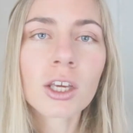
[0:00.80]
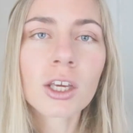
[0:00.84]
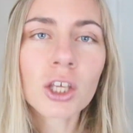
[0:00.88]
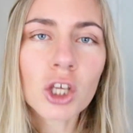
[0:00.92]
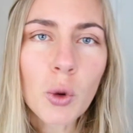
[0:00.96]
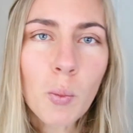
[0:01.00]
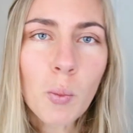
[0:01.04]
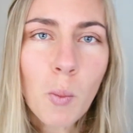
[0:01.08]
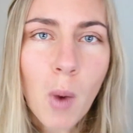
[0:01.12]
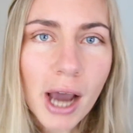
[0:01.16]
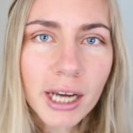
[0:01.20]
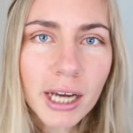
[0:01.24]

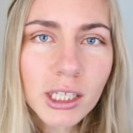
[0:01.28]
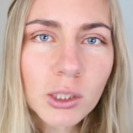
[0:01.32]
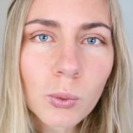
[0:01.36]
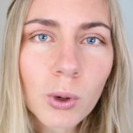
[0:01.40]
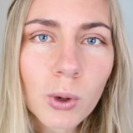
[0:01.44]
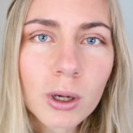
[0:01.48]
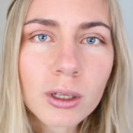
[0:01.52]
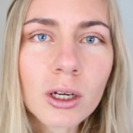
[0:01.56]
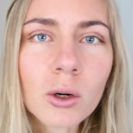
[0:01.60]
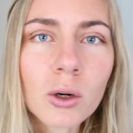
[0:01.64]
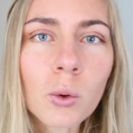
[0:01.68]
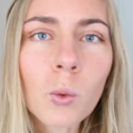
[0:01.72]
You might
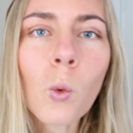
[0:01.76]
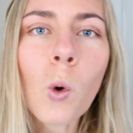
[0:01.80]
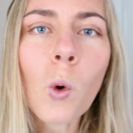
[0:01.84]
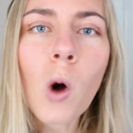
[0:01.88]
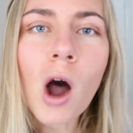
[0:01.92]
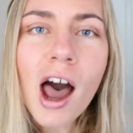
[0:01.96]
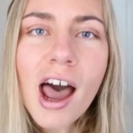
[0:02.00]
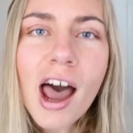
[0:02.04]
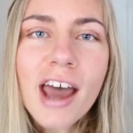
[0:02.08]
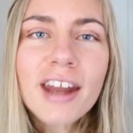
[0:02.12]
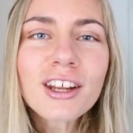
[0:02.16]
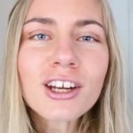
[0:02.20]
wonder
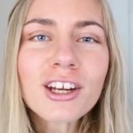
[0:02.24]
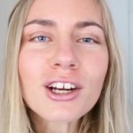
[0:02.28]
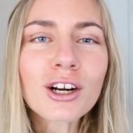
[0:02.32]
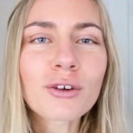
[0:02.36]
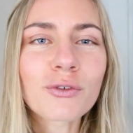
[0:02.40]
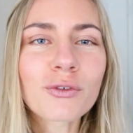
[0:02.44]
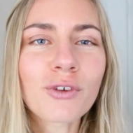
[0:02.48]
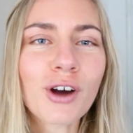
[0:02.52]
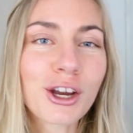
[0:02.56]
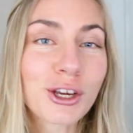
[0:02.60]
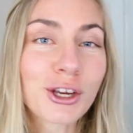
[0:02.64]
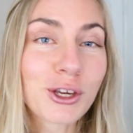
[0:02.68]
why on
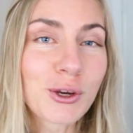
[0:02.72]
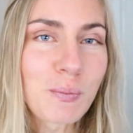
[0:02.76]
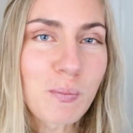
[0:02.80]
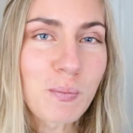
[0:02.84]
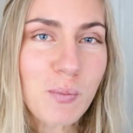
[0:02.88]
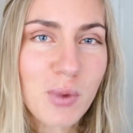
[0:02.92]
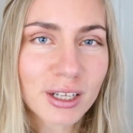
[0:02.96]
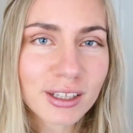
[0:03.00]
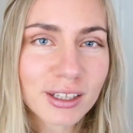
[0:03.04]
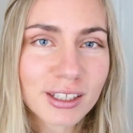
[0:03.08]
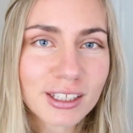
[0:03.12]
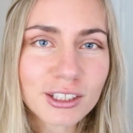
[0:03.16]
earth I
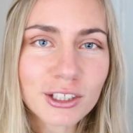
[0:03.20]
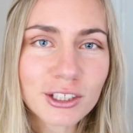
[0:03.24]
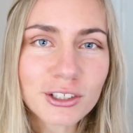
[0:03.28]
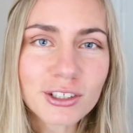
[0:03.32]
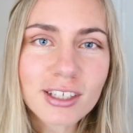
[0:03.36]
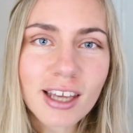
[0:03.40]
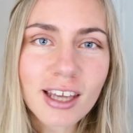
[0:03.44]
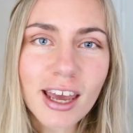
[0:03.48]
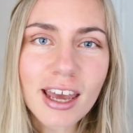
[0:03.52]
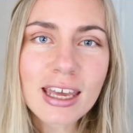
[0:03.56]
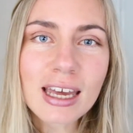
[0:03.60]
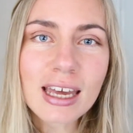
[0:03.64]
committed to
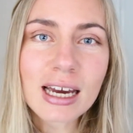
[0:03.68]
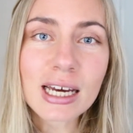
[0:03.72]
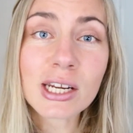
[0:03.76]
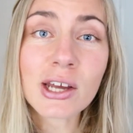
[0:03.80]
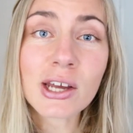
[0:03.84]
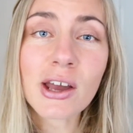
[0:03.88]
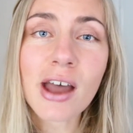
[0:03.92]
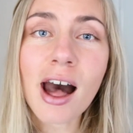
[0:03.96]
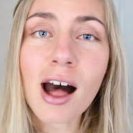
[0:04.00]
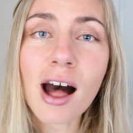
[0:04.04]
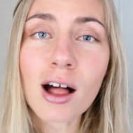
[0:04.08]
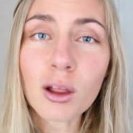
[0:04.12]
take on
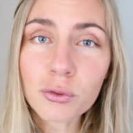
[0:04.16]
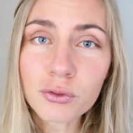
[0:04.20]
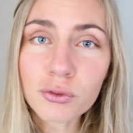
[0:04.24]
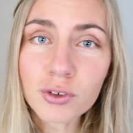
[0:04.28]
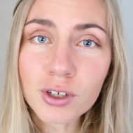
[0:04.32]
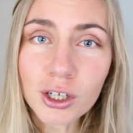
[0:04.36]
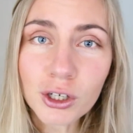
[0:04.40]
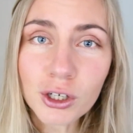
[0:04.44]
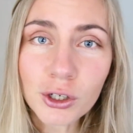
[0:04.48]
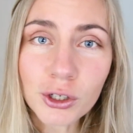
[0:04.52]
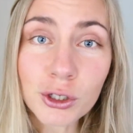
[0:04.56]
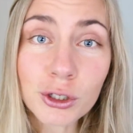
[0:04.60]
a
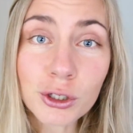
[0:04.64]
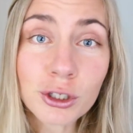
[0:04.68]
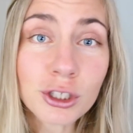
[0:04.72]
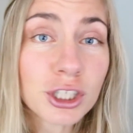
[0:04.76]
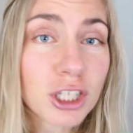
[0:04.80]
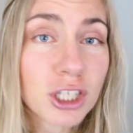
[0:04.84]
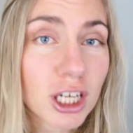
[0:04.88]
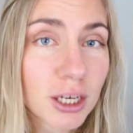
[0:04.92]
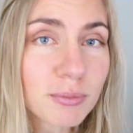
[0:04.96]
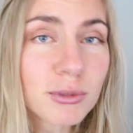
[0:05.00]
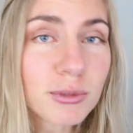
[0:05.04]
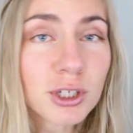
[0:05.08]
healthier you
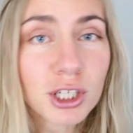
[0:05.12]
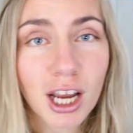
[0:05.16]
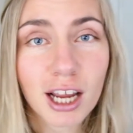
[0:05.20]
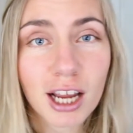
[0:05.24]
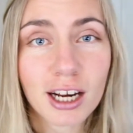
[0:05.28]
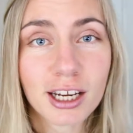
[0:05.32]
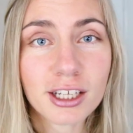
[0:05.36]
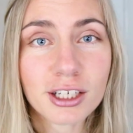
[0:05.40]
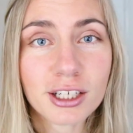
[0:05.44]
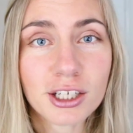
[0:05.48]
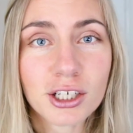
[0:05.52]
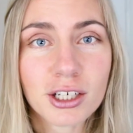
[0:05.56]
gym
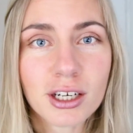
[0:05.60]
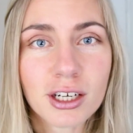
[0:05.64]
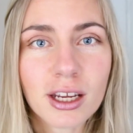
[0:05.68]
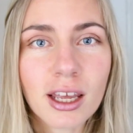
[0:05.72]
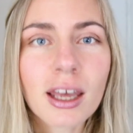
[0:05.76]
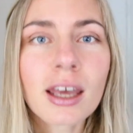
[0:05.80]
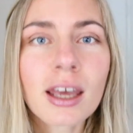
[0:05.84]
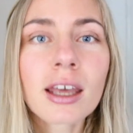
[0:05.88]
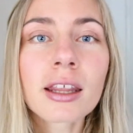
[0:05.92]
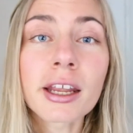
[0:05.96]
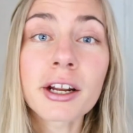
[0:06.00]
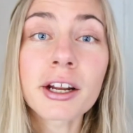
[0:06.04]
challenge.
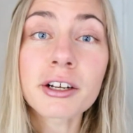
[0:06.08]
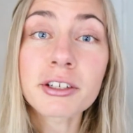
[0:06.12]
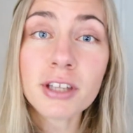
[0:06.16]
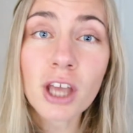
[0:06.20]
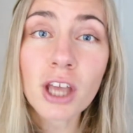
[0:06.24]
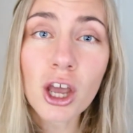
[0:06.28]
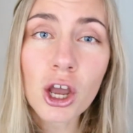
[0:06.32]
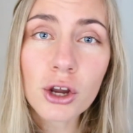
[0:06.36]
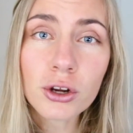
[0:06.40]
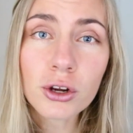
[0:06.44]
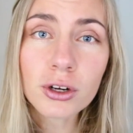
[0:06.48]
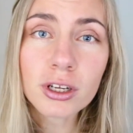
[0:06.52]
There's
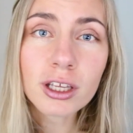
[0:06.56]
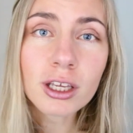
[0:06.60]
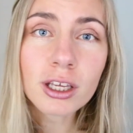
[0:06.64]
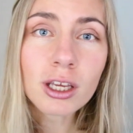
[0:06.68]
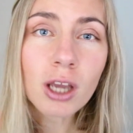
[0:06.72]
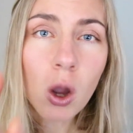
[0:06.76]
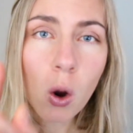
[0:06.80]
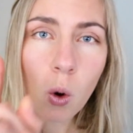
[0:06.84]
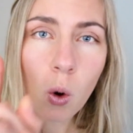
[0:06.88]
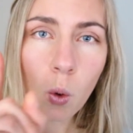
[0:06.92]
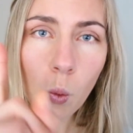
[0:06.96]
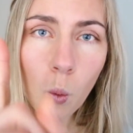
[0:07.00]
only
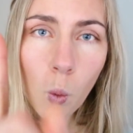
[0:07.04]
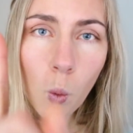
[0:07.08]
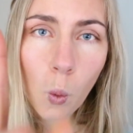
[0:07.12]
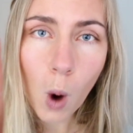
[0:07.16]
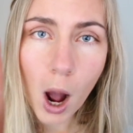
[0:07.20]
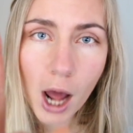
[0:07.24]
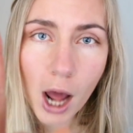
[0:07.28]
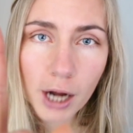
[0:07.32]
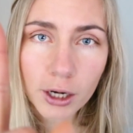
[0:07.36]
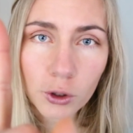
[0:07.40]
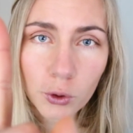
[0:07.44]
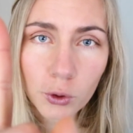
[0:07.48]
one